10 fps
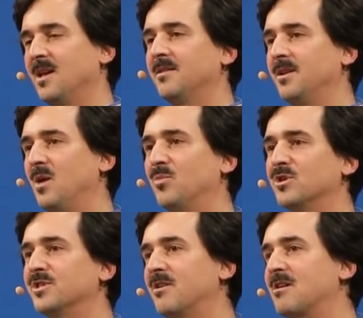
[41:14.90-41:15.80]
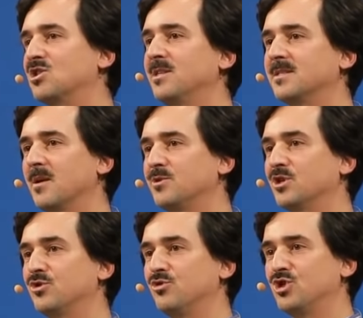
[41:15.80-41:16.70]
The numbers, they're actually
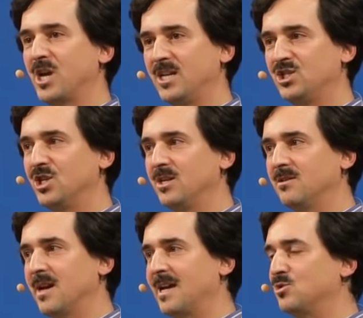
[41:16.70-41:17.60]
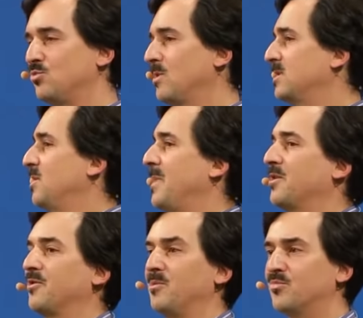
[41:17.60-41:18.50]
subject to changing as the
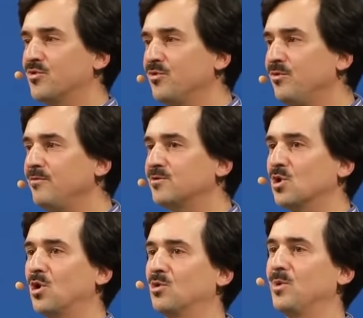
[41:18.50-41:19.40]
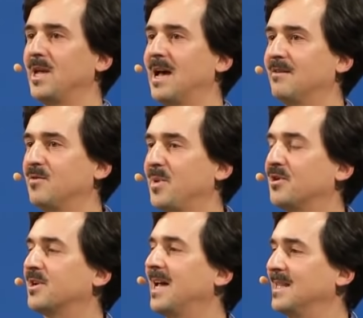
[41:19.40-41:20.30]
matter improves, or we have a
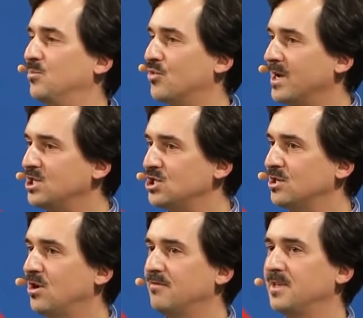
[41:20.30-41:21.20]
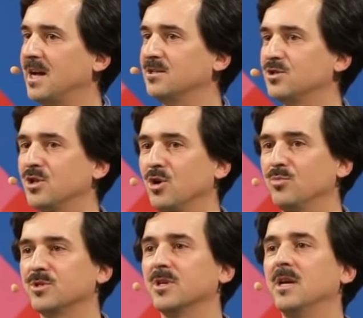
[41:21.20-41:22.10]
better calibration of the
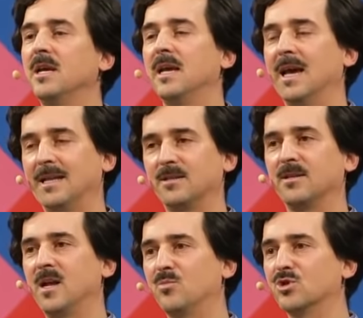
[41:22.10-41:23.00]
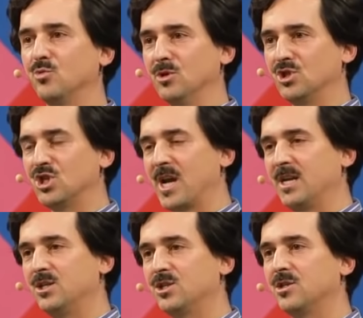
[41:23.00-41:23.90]
isotopes, and the numbers will
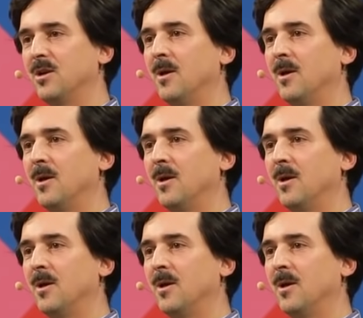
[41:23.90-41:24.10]
change.